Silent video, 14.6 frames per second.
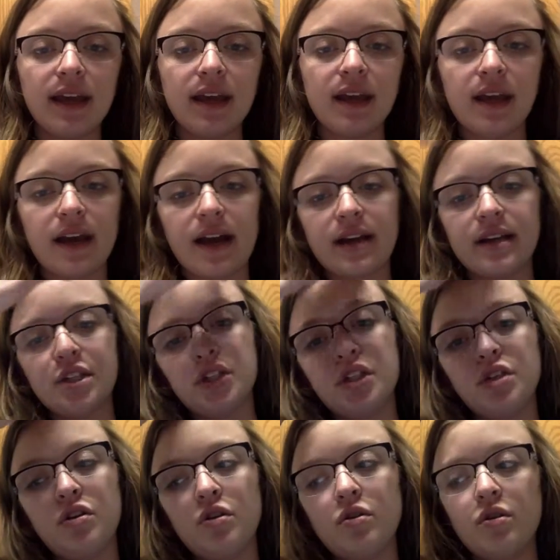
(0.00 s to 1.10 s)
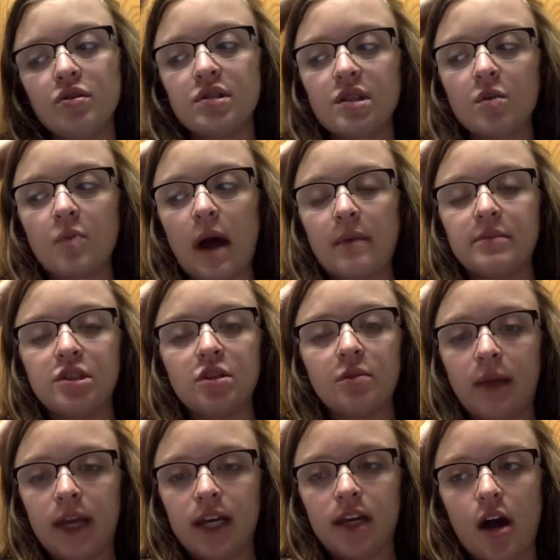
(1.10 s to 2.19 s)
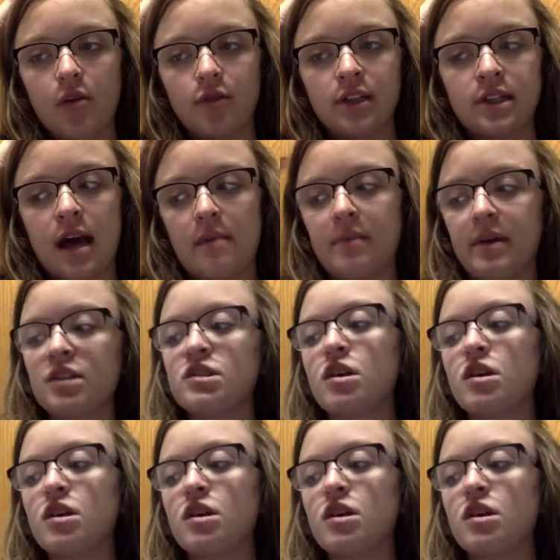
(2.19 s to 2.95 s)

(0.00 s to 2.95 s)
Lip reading: and you use the web to plan out the topics.